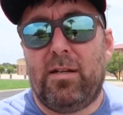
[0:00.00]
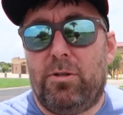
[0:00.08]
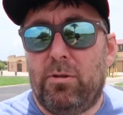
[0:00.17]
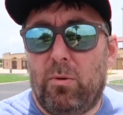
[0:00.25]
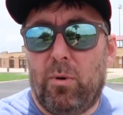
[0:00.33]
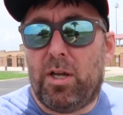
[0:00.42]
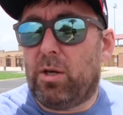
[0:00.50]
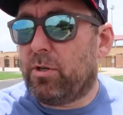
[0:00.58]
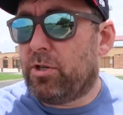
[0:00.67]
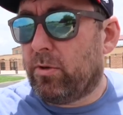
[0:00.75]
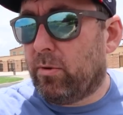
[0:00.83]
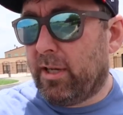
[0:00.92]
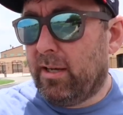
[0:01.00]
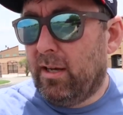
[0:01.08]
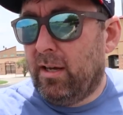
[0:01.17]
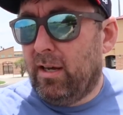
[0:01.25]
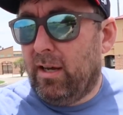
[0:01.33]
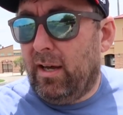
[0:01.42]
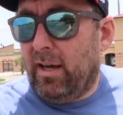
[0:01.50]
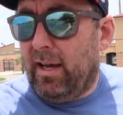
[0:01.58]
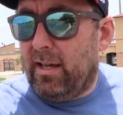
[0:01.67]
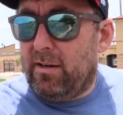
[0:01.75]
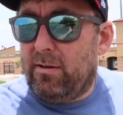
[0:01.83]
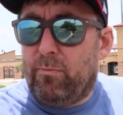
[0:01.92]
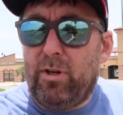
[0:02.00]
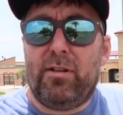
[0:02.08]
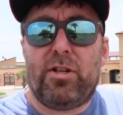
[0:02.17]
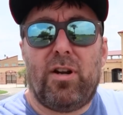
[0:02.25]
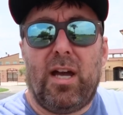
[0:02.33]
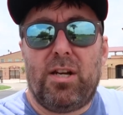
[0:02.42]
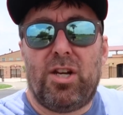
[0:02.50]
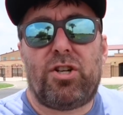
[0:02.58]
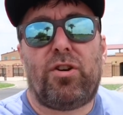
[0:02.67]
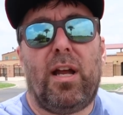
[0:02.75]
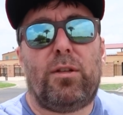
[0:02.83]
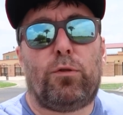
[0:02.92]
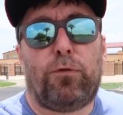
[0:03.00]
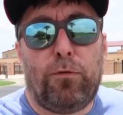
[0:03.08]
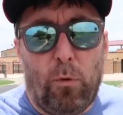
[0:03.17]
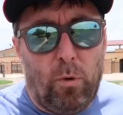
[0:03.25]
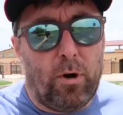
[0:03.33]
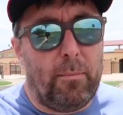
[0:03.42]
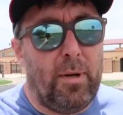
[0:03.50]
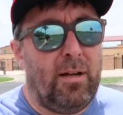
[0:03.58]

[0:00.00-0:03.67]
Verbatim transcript: doing what you enjoy, and really trying to transform